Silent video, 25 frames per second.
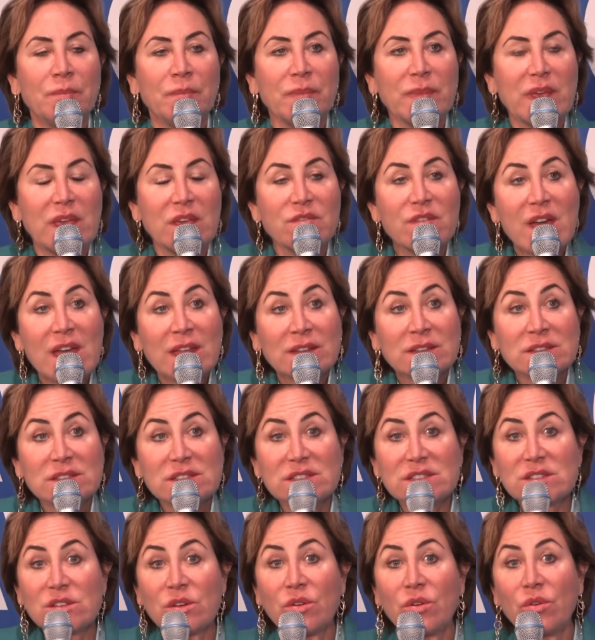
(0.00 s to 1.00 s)
events.
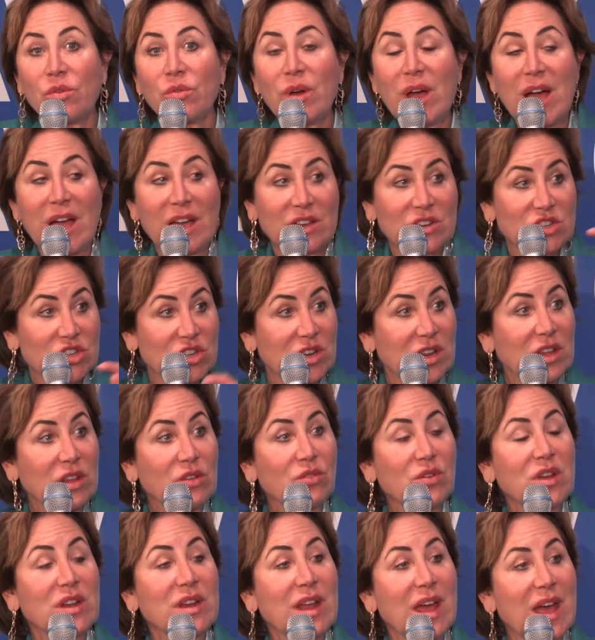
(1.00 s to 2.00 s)
So actually you
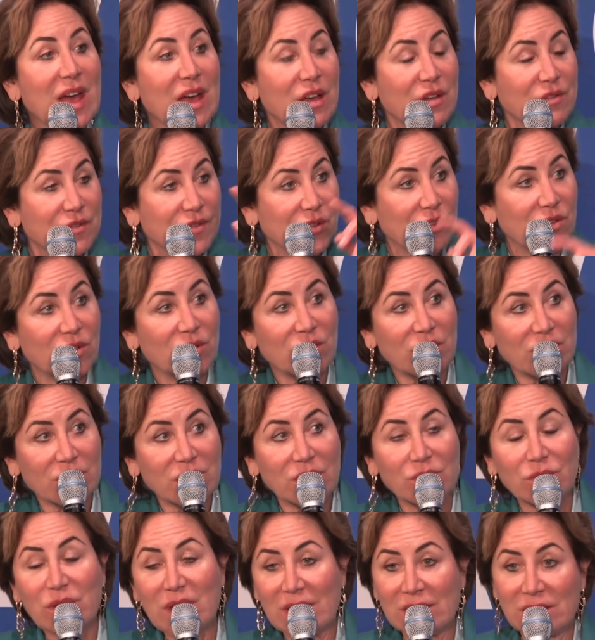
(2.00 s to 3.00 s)
can
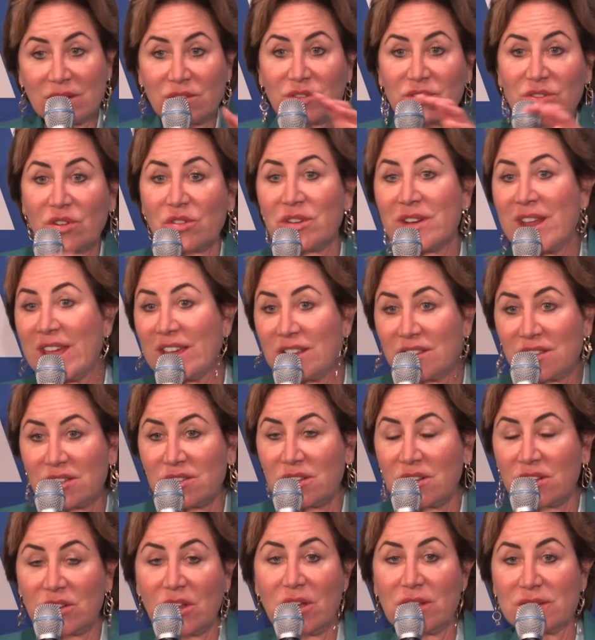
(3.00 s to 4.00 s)
connect
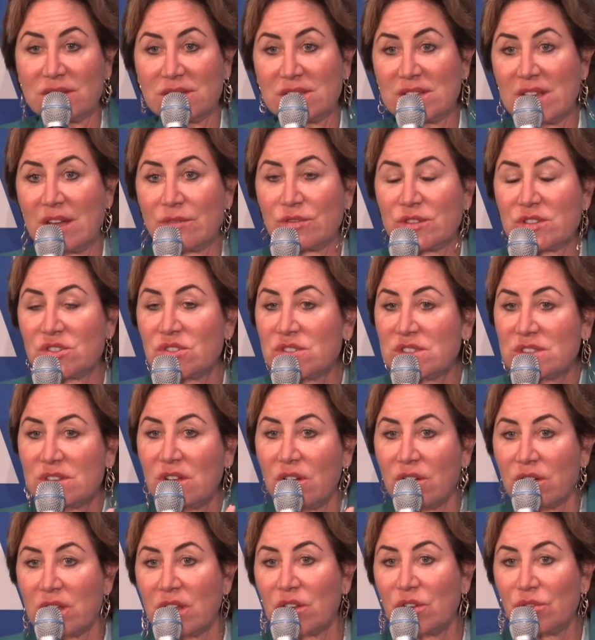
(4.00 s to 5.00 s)
the dots. I was just
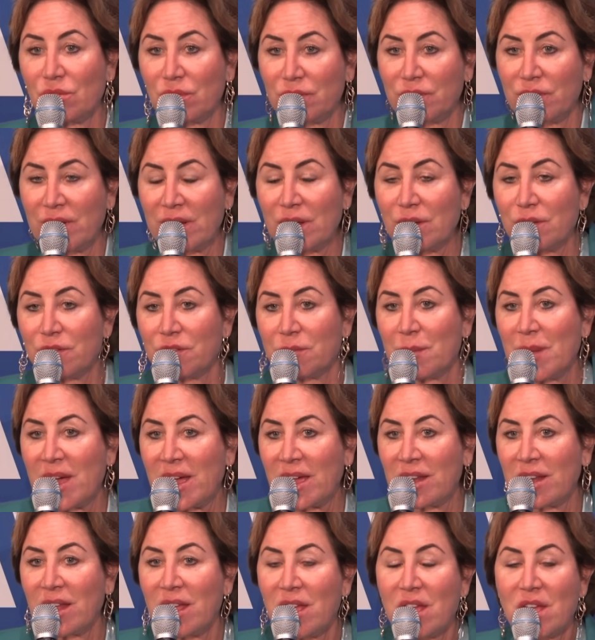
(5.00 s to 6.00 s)
talking to a friend of
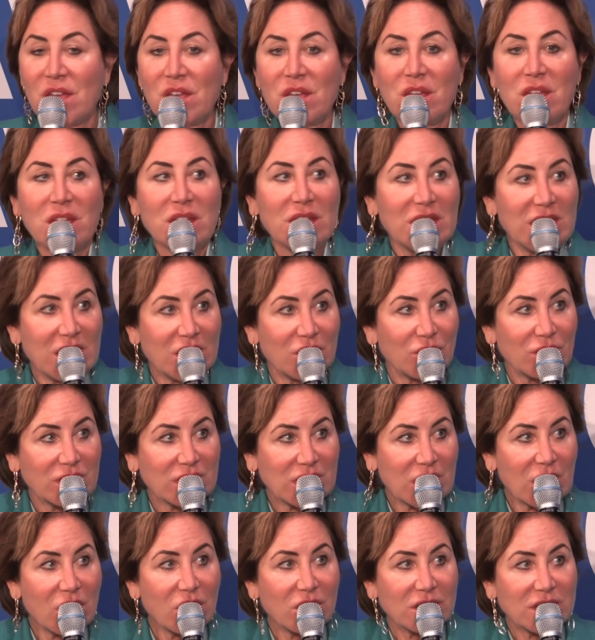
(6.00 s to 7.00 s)
mine here in
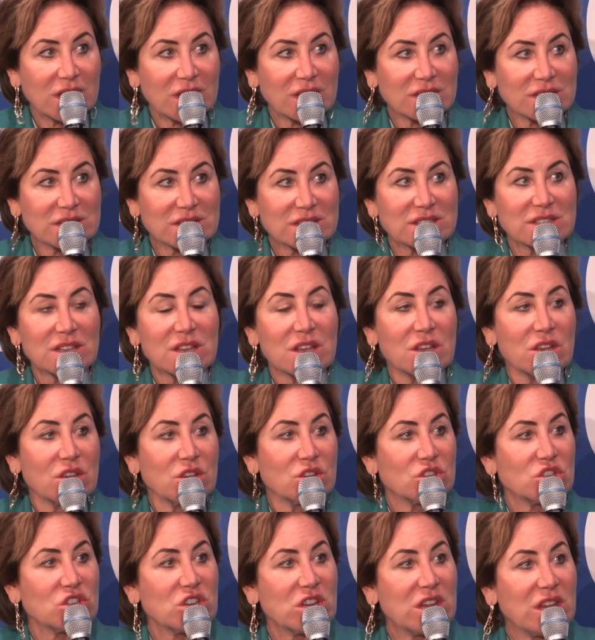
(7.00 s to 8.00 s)
the audience.
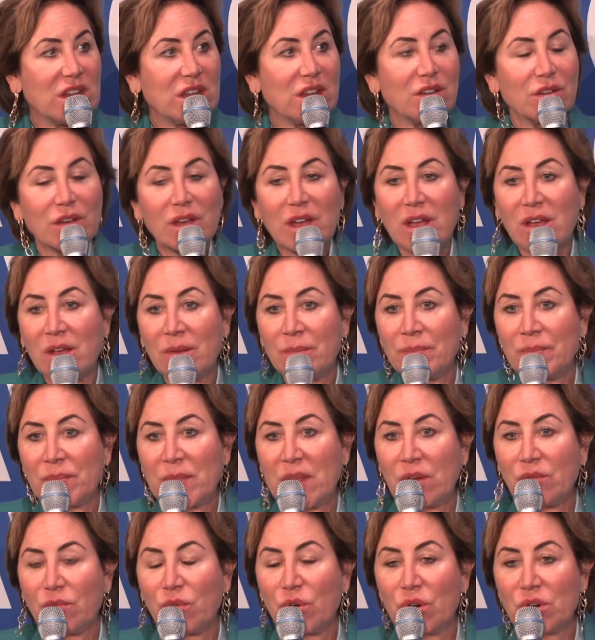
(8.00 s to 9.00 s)
She
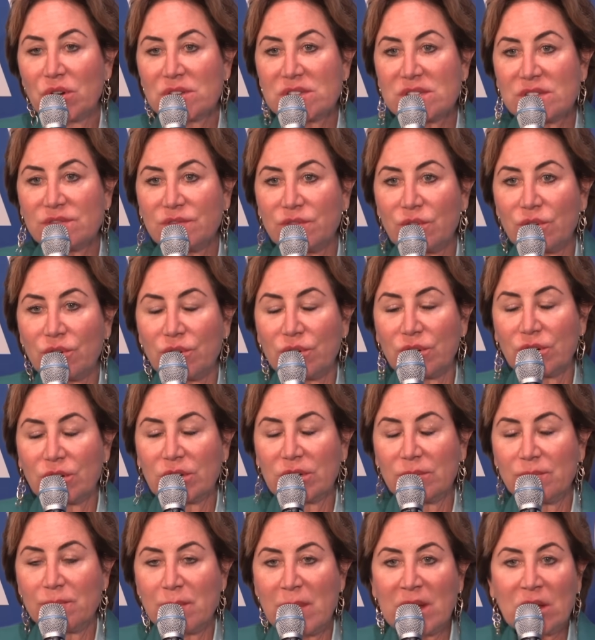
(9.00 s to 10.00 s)
works
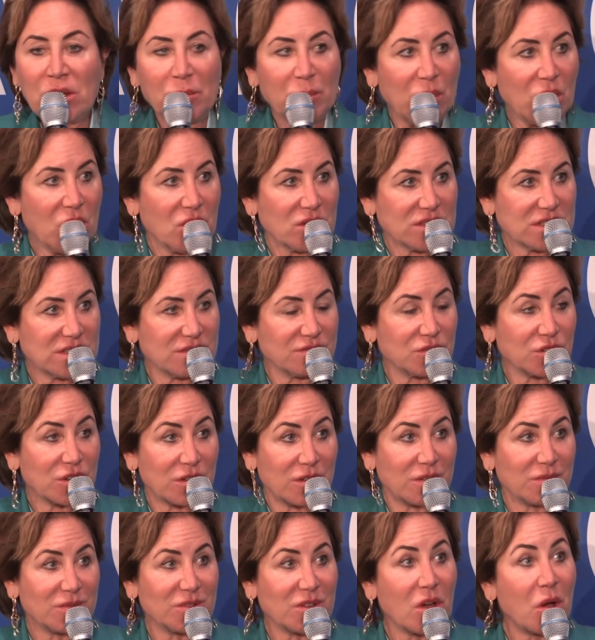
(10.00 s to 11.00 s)
for menopause, for
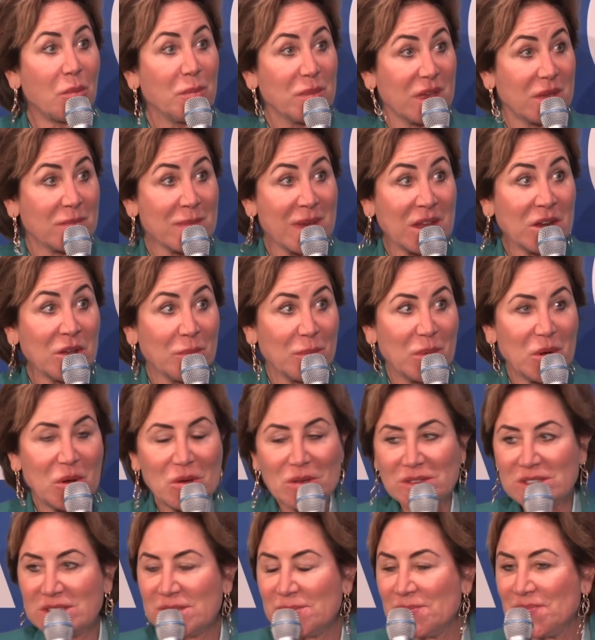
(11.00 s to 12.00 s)
the topic
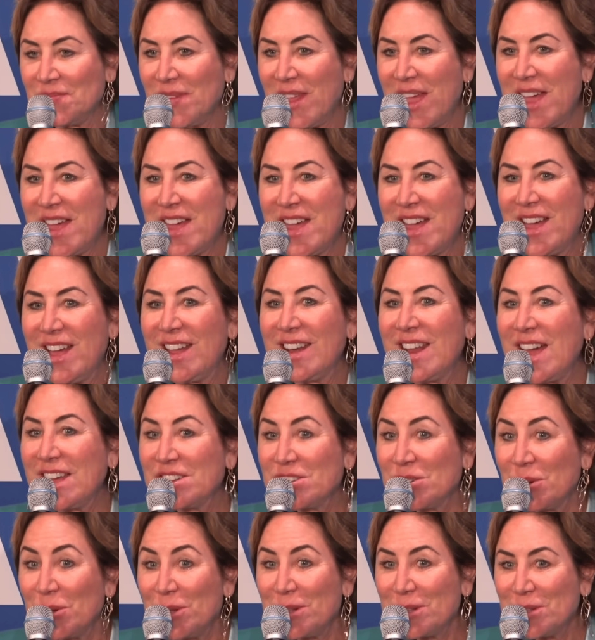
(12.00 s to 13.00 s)
menopause. And I
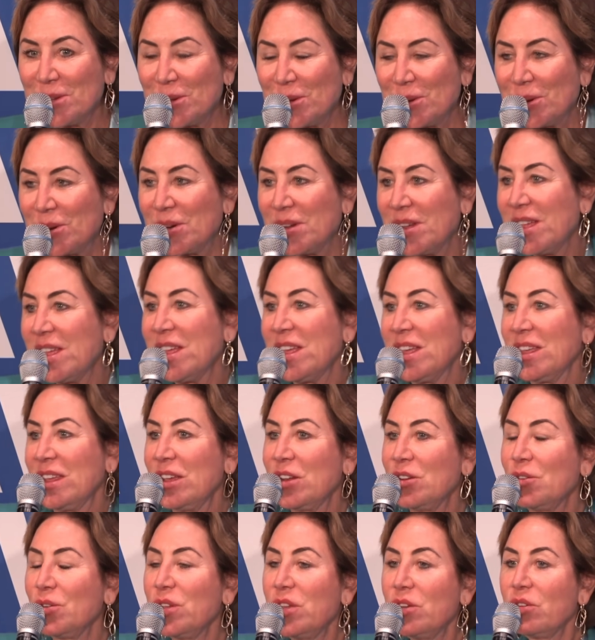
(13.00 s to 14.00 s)
told her,
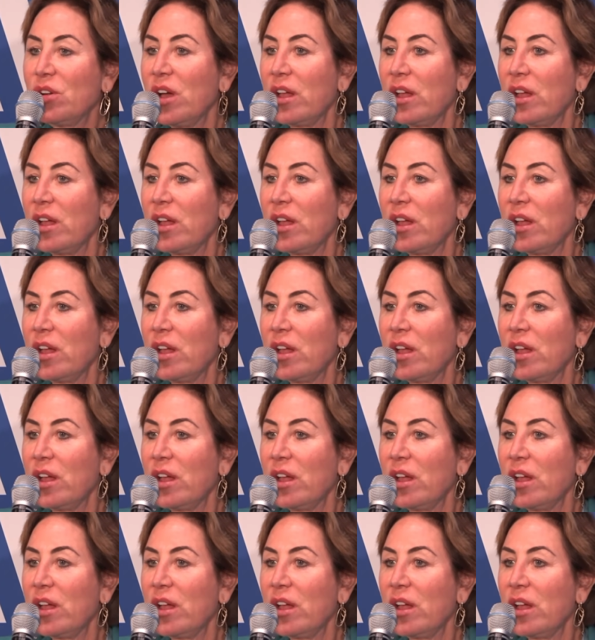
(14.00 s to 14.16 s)
you